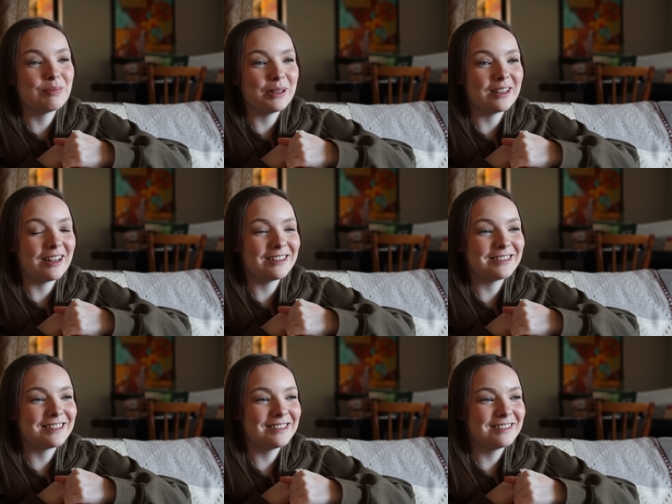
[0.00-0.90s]

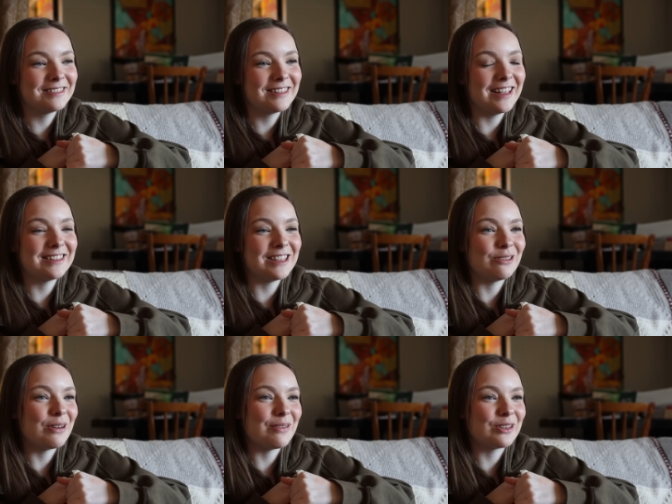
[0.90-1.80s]
because things
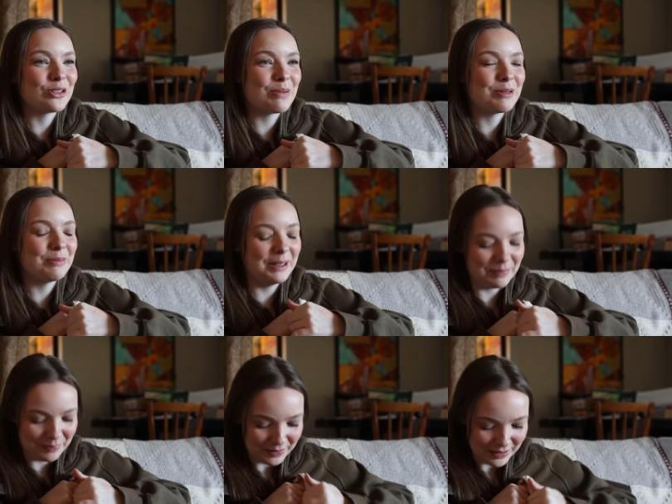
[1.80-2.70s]
take forever to ship to me.